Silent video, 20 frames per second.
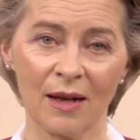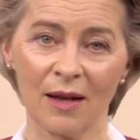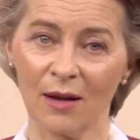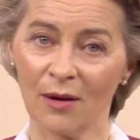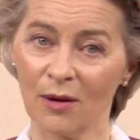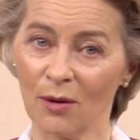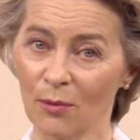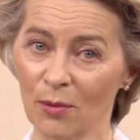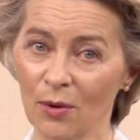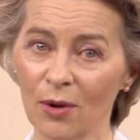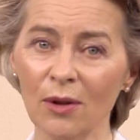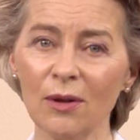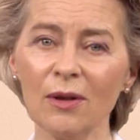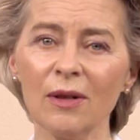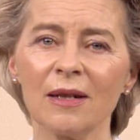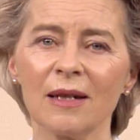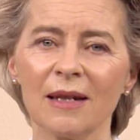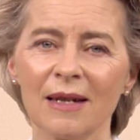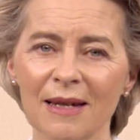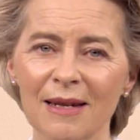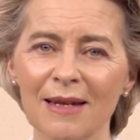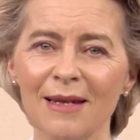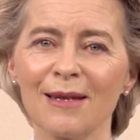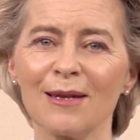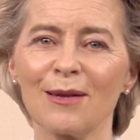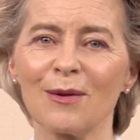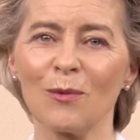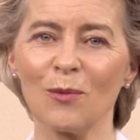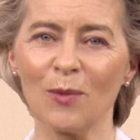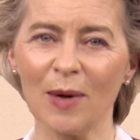The world
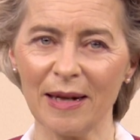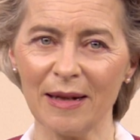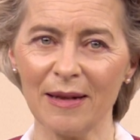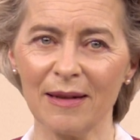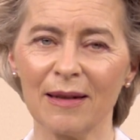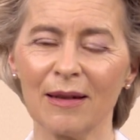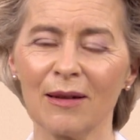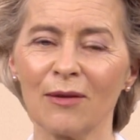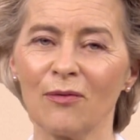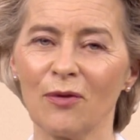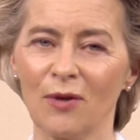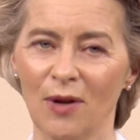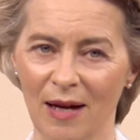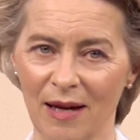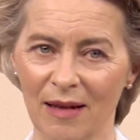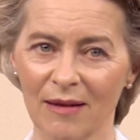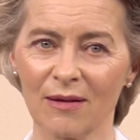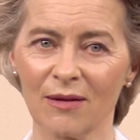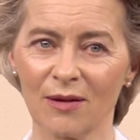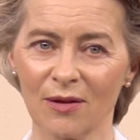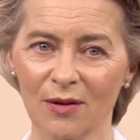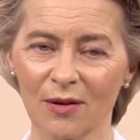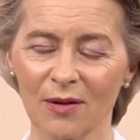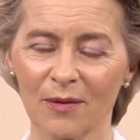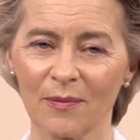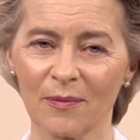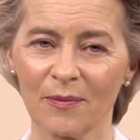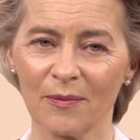is waiting for answers.